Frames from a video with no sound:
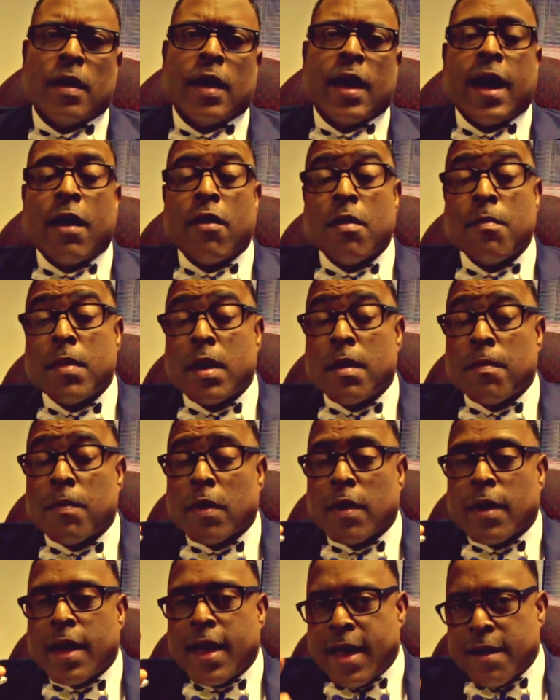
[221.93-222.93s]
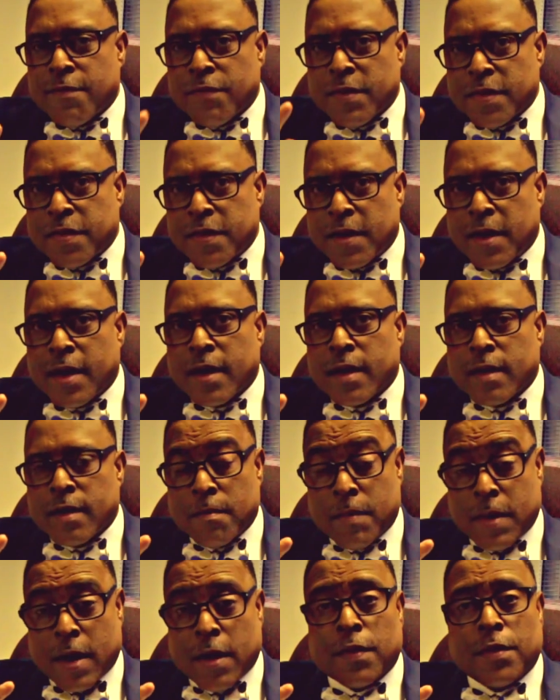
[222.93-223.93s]
I remember everything
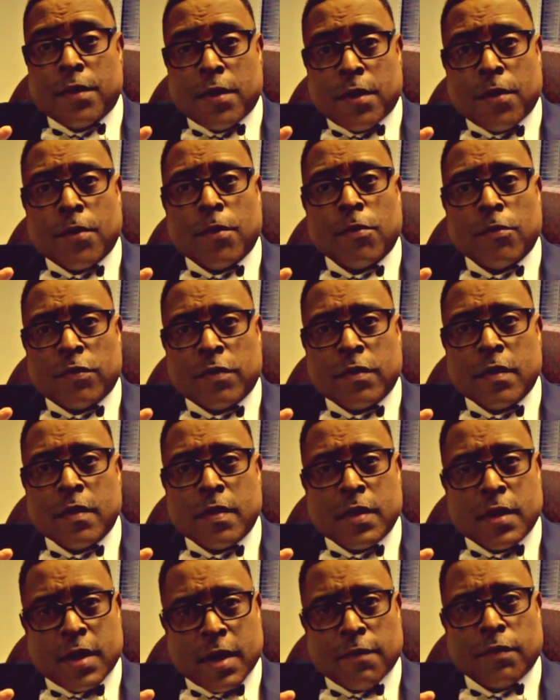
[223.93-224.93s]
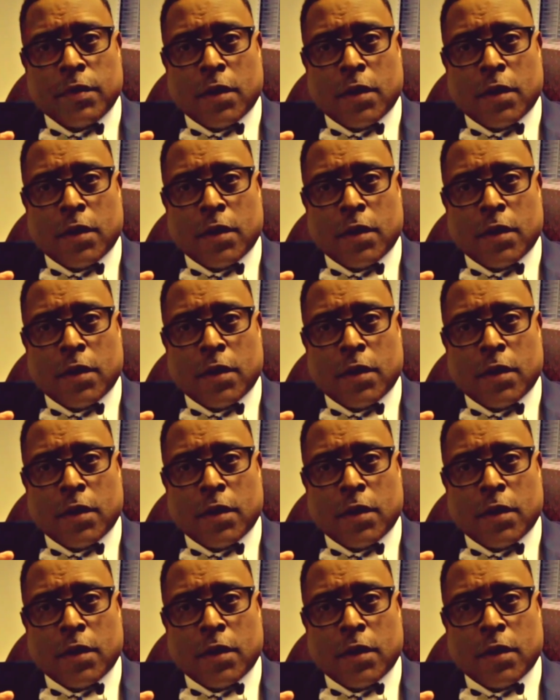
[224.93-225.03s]
about those that I've